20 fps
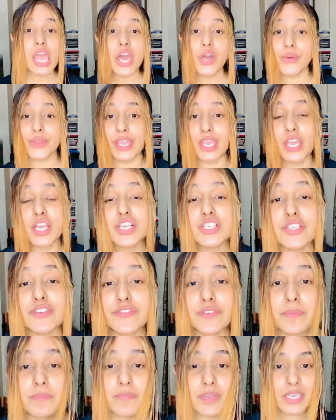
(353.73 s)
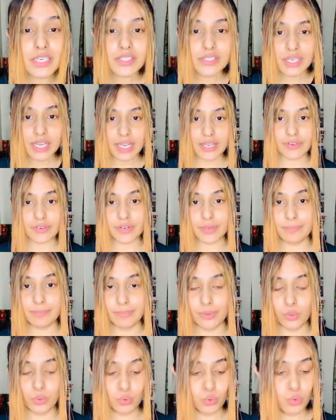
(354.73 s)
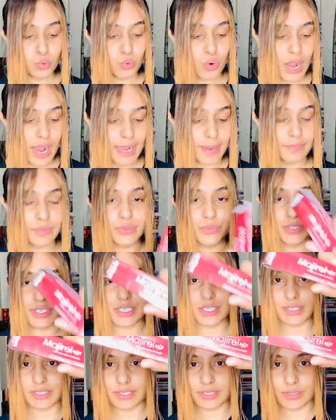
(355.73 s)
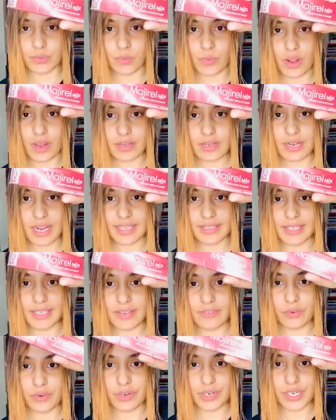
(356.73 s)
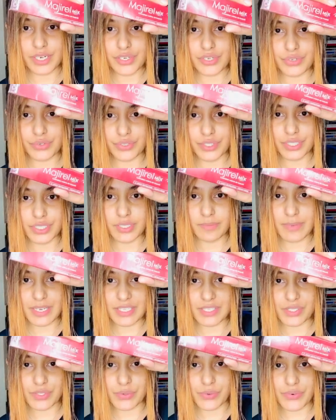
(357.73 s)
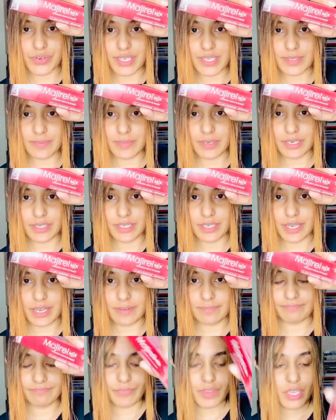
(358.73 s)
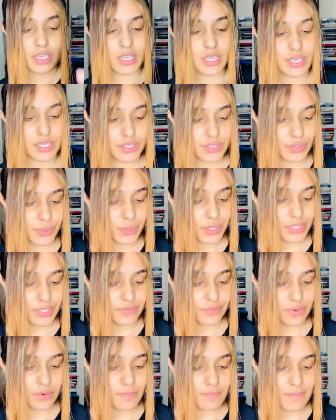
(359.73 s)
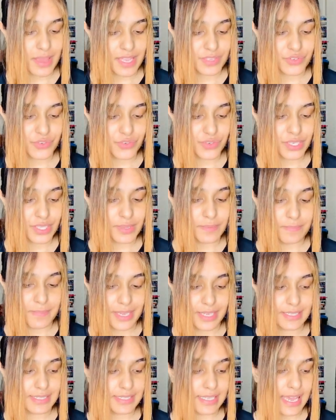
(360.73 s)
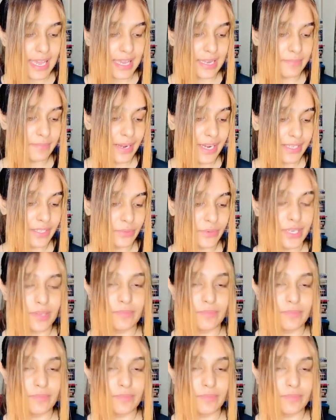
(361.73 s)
okay so for me to color it blue I'm using this one I think I've already showed it in my stories but yeah so it's from Majirel Mix and by the way